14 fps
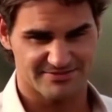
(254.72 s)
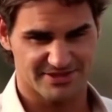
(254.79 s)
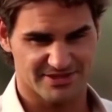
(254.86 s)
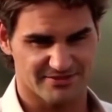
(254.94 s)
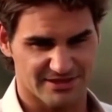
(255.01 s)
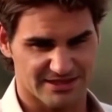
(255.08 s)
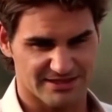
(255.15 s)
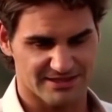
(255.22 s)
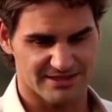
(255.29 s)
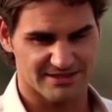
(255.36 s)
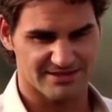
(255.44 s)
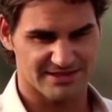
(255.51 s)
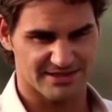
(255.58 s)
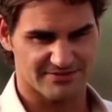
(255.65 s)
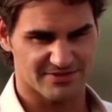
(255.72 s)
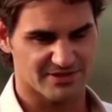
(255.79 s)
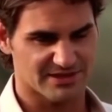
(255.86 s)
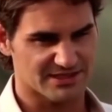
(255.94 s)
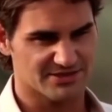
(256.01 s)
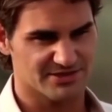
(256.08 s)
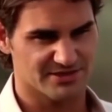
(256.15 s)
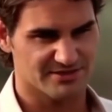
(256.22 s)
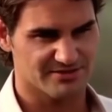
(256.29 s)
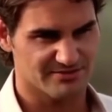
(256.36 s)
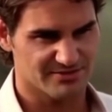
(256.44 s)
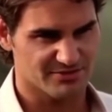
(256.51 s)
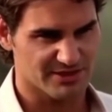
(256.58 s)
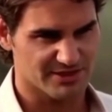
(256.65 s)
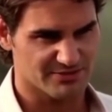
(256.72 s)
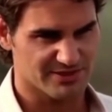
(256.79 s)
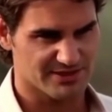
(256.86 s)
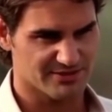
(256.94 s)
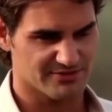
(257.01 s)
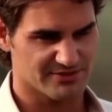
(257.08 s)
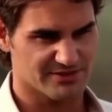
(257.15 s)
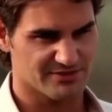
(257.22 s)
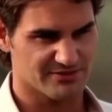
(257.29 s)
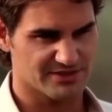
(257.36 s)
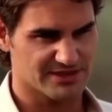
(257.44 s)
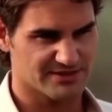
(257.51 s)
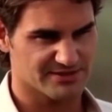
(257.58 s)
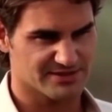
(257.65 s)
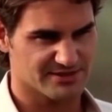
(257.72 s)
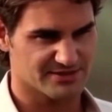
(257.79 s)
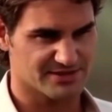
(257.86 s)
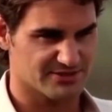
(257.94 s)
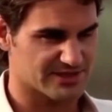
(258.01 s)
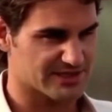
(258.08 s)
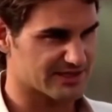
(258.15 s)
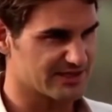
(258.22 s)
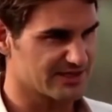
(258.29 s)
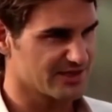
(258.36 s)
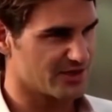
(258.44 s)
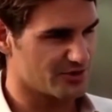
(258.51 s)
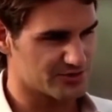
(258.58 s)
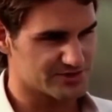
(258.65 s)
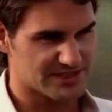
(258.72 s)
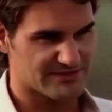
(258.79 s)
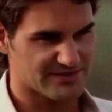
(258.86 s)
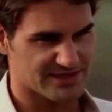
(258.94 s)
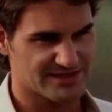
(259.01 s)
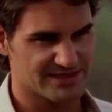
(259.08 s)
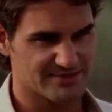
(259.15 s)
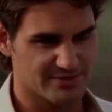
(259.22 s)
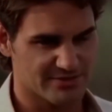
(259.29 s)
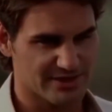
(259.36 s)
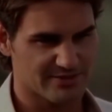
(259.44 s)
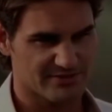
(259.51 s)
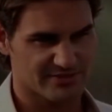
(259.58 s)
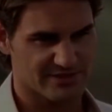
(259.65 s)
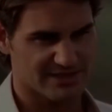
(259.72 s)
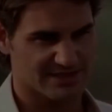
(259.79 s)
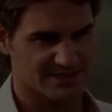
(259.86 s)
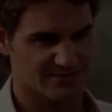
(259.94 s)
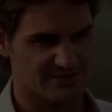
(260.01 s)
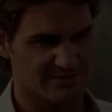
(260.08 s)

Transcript: you know, I think I've done actually quite well over the years, considering always having a team around me for the last